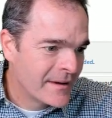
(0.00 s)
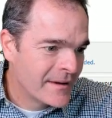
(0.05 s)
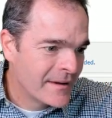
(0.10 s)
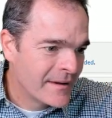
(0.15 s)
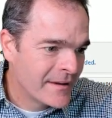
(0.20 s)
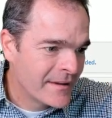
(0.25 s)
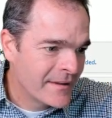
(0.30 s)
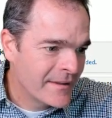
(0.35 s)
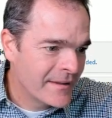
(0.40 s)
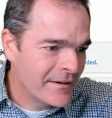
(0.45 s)

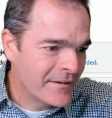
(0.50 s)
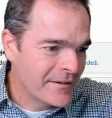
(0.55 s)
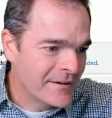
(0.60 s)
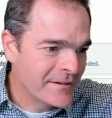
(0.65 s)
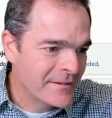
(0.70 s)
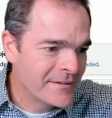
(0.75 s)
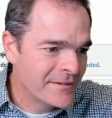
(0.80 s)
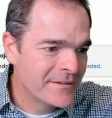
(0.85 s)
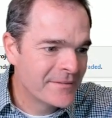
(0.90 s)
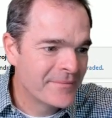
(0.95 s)
There it
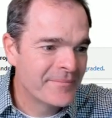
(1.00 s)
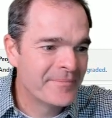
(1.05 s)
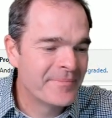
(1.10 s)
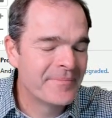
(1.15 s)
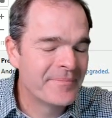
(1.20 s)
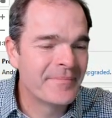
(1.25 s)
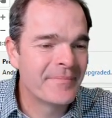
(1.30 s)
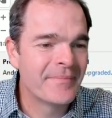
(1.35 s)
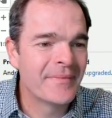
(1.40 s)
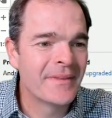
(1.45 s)
is,
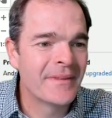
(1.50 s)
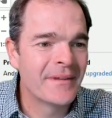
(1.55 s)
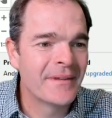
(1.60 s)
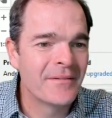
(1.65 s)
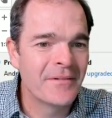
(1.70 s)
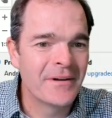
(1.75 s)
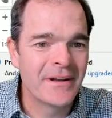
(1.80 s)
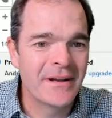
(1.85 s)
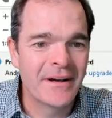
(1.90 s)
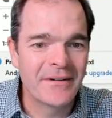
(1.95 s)

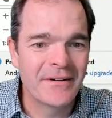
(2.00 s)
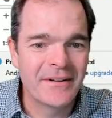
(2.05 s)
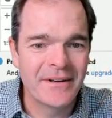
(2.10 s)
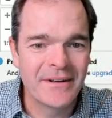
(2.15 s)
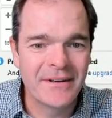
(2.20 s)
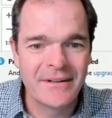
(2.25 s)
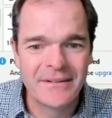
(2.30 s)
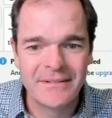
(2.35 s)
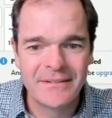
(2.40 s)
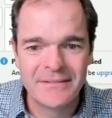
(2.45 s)
way down here.
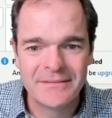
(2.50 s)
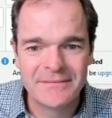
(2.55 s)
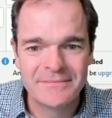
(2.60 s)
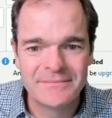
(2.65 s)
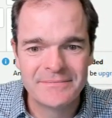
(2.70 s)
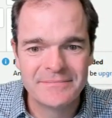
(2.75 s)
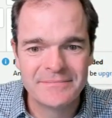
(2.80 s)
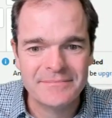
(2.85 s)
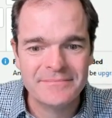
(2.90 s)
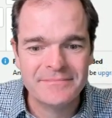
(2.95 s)

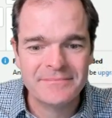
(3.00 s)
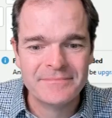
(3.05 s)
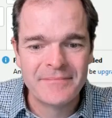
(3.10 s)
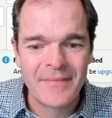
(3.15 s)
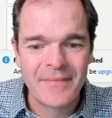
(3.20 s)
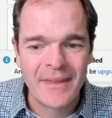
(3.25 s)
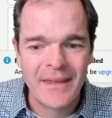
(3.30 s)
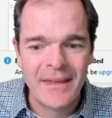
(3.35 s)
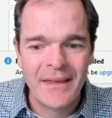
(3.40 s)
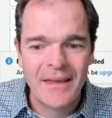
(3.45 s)

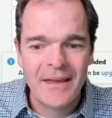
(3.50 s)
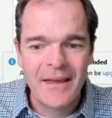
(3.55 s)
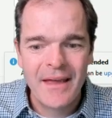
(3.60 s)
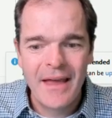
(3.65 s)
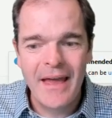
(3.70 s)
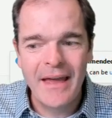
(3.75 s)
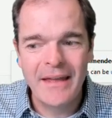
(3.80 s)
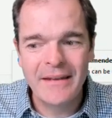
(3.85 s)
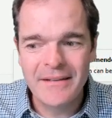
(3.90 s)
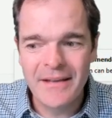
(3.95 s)

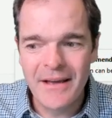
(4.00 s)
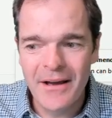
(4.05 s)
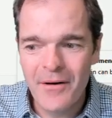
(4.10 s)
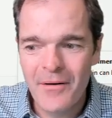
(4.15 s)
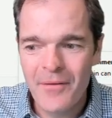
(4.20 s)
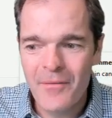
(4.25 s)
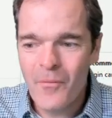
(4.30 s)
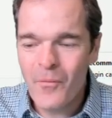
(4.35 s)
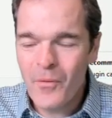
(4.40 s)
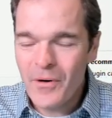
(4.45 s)
And
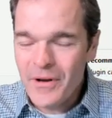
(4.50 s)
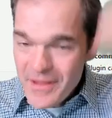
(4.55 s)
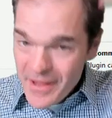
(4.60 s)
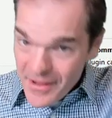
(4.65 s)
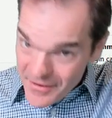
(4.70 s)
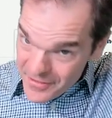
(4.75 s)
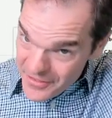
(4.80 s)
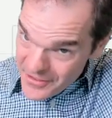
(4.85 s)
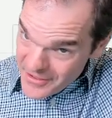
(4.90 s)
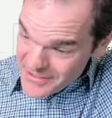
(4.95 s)
one of the
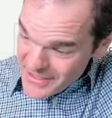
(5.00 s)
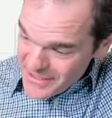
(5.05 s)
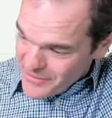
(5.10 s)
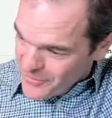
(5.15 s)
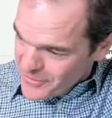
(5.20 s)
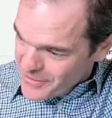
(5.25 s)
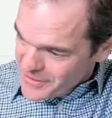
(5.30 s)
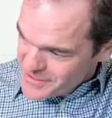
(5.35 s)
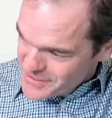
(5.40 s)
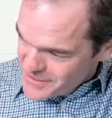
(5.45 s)
other things I
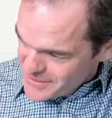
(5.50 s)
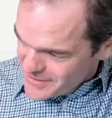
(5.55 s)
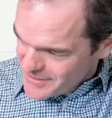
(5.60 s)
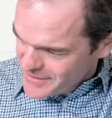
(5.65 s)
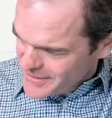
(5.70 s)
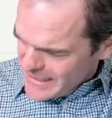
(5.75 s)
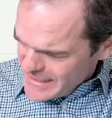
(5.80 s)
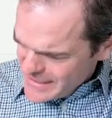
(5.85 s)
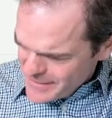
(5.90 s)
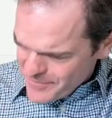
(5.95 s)
noticed
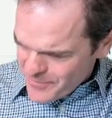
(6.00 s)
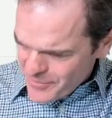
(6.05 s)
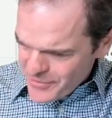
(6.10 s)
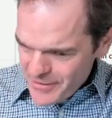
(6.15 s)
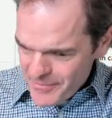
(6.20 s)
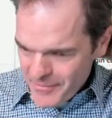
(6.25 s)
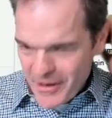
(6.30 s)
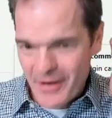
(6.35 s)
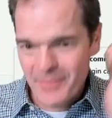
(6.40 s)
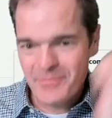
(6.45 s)
that I didn't put in
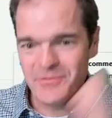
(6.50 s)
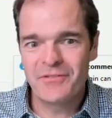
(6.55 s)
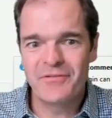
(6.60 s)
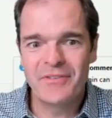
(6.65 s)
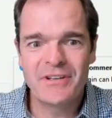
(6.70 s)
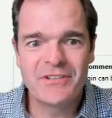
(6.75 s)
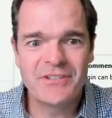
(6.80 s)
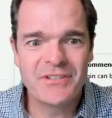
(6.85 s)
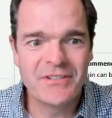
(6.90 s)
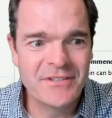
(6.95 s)
my
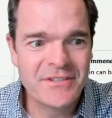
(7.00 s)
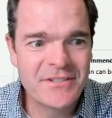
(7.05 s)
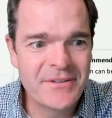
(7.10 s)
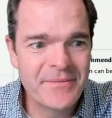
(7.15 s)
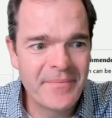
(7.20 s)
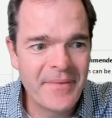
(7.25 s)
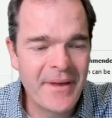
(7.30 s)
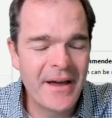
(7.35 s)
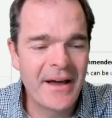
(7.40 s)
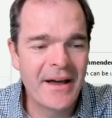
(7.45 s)
observations,
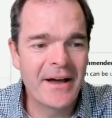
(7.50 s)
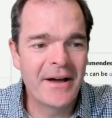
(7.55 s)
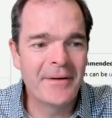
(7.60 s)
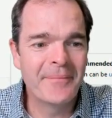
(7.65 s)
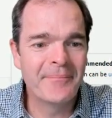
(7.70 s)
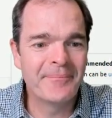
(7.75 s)
I